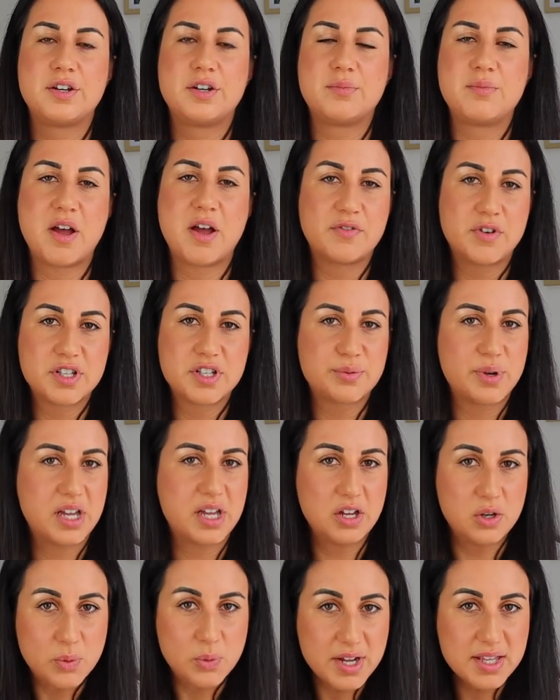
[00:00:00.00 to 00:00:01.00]
my first week
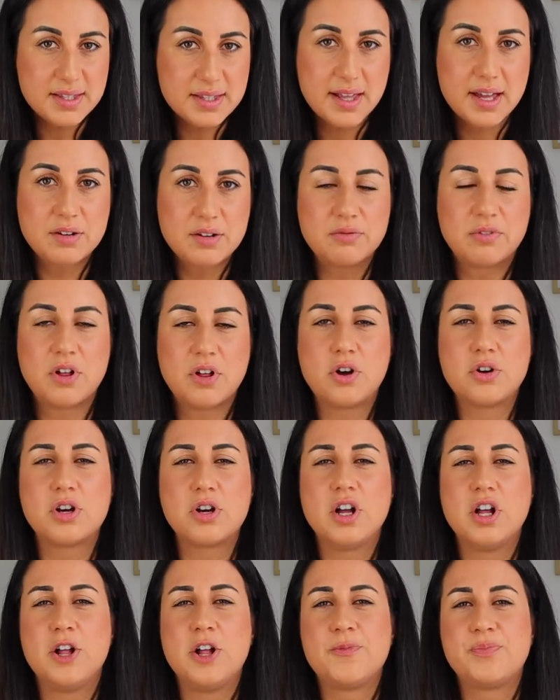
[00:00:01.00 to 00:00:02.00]
in Queensland
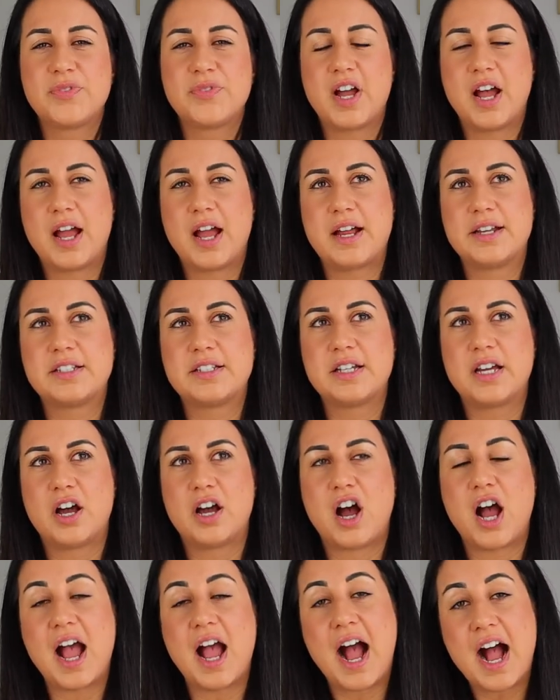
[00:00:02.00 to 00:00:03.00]
vlog. And
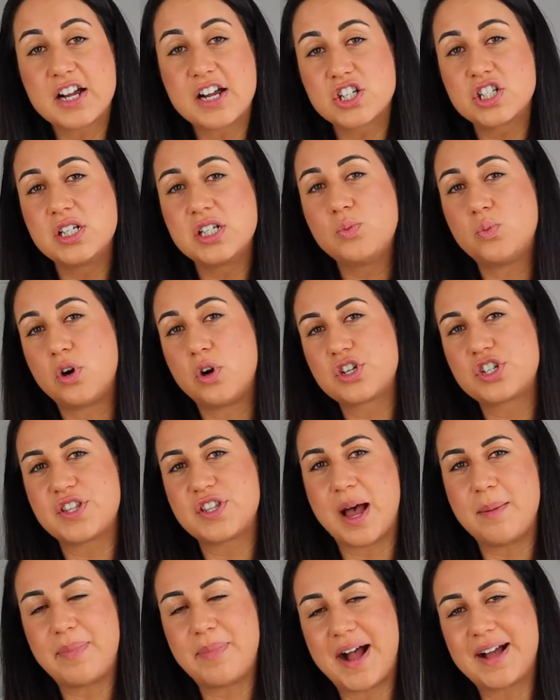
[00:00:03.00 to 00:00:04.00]
I actually watched
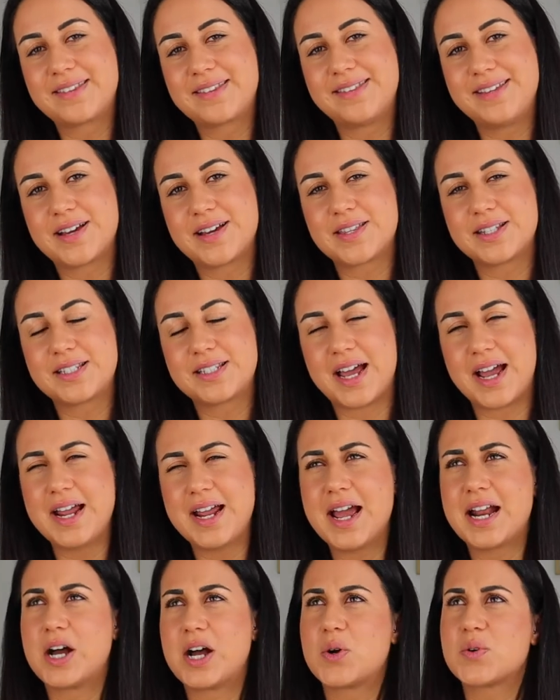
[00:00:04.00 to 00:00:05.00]
that back the other
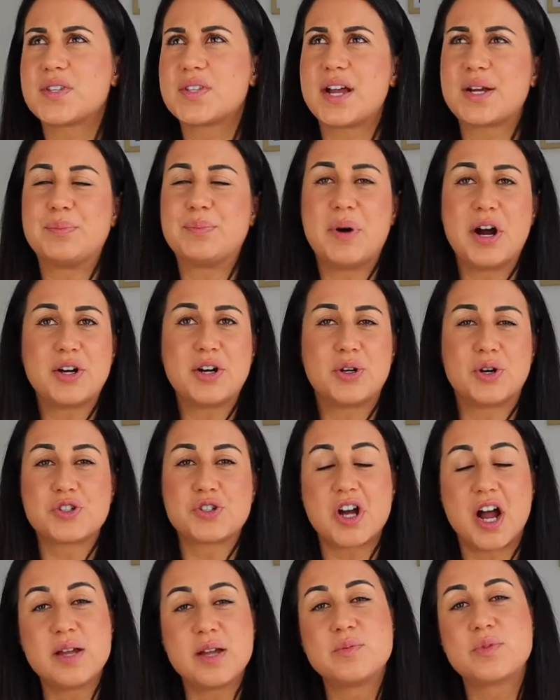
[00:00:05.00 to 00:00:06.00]
day and I was like, my
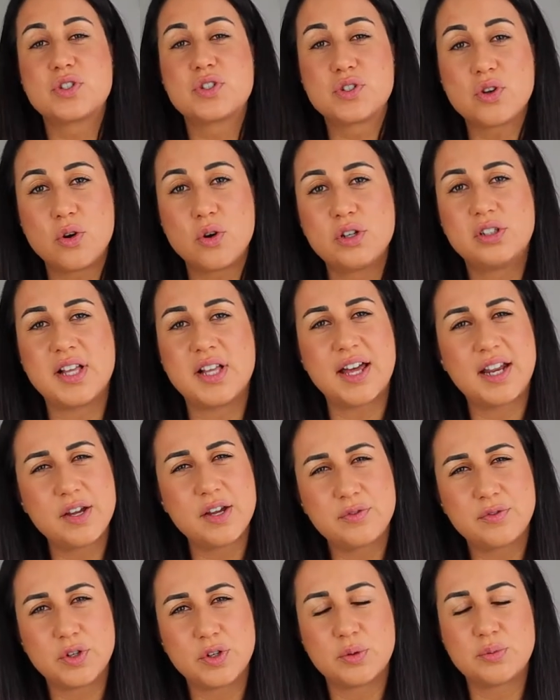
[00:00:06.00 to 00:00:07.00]
gosh, I'm so glad I
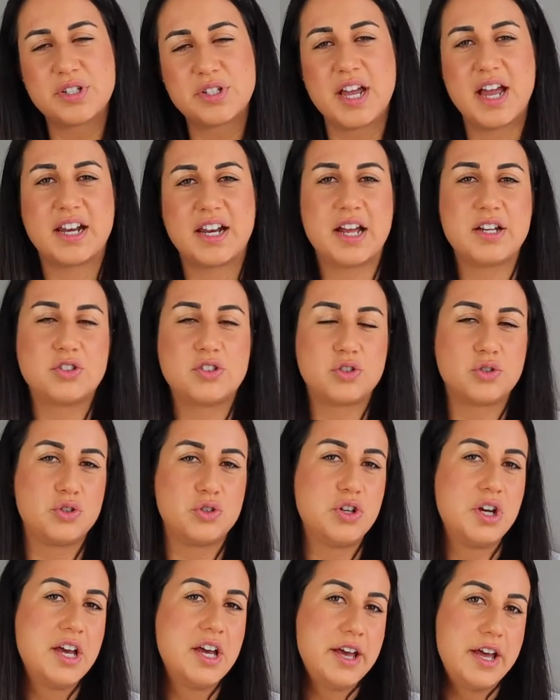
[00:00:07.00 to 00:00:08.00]
filmed it. And I
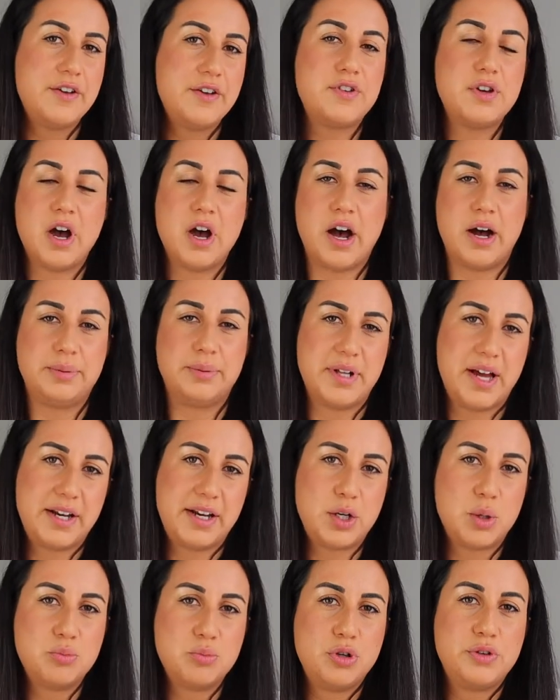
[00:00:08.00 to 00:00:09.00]
do, if you are
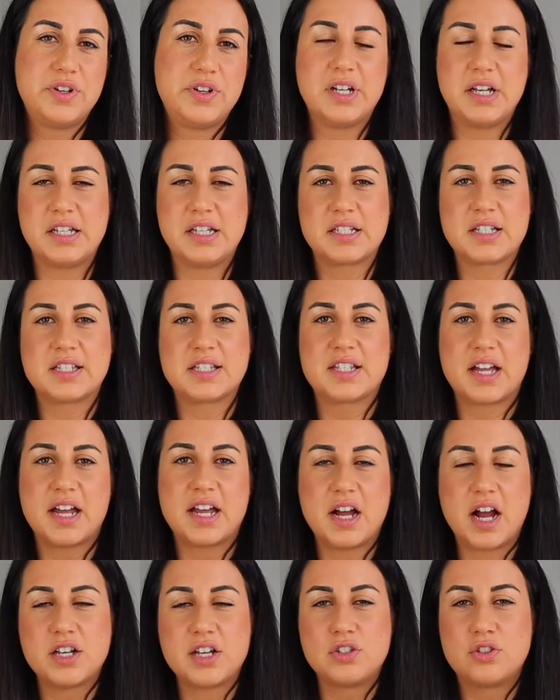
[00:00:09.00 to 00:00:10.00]
planning on moving
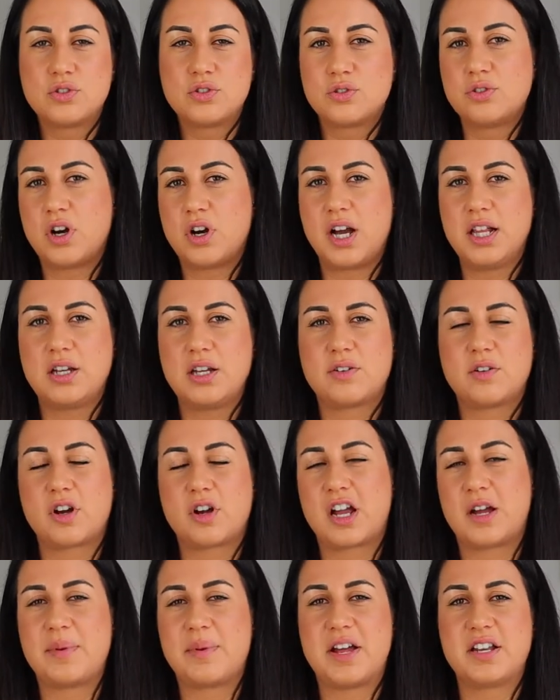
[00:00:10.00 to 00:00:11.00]
interstate, I do highly
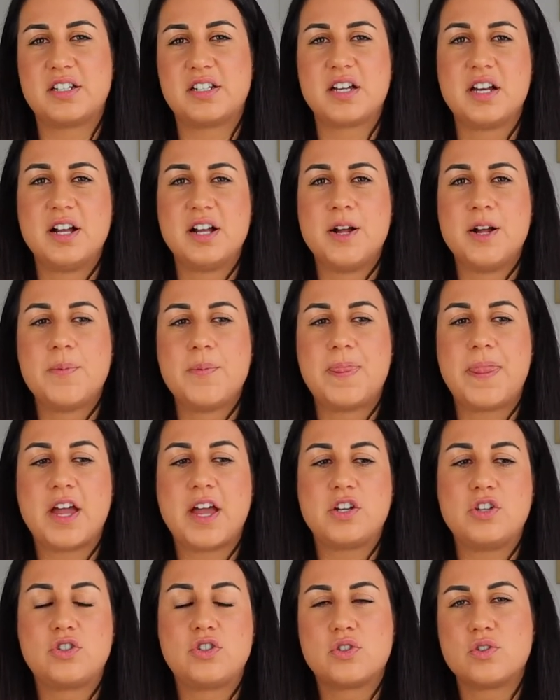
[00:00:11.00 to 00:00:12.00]
recommend
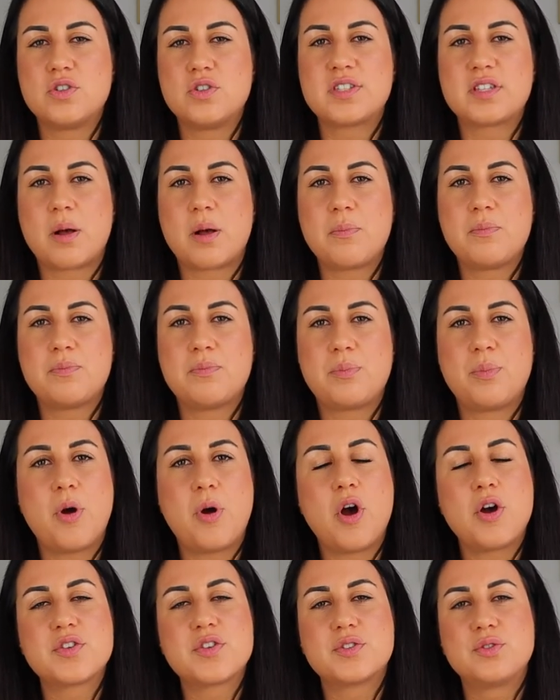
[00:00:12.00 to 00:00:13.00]
that you do some
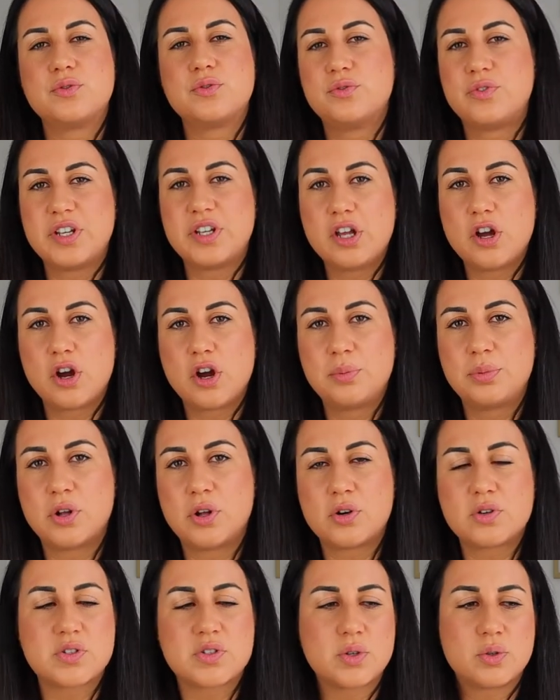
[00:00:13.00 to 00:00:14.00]
personal video
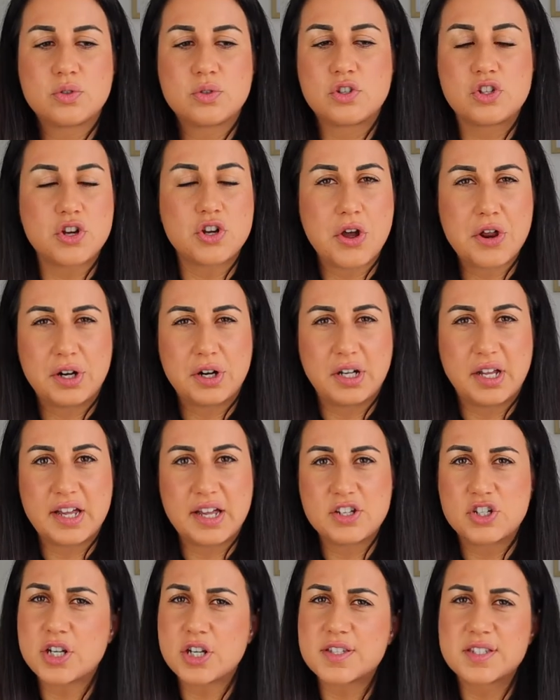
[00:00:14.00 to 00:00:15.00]
blogs or
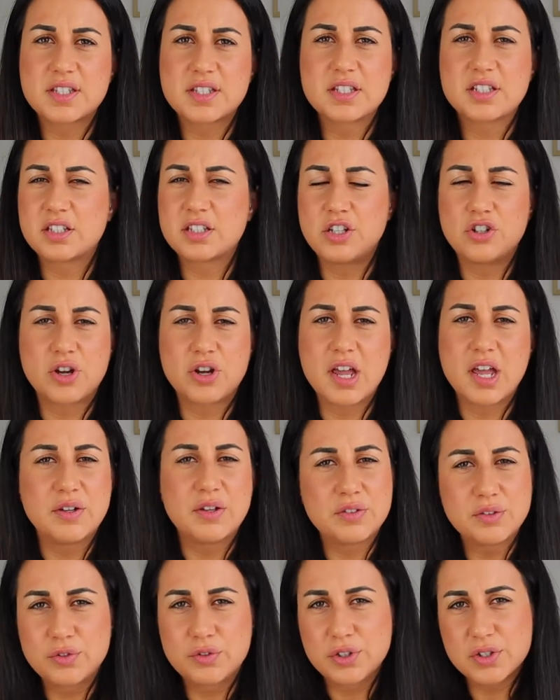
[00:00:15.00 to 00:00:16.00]
journaling, just, you know,
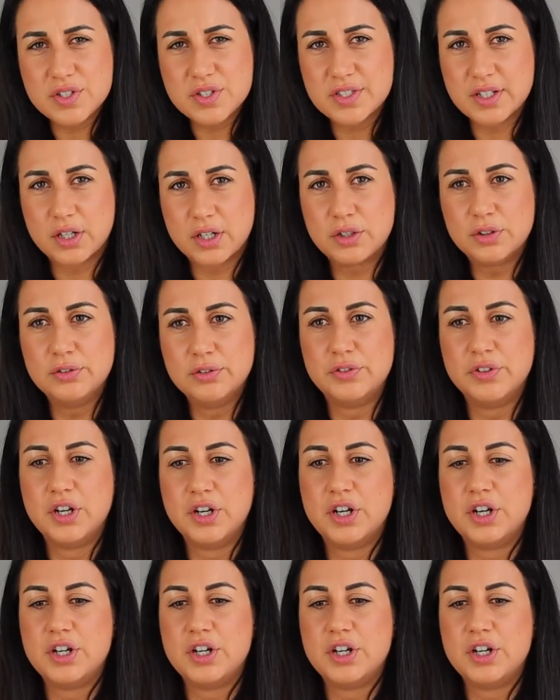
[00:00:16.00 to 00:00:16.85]
even for yourself,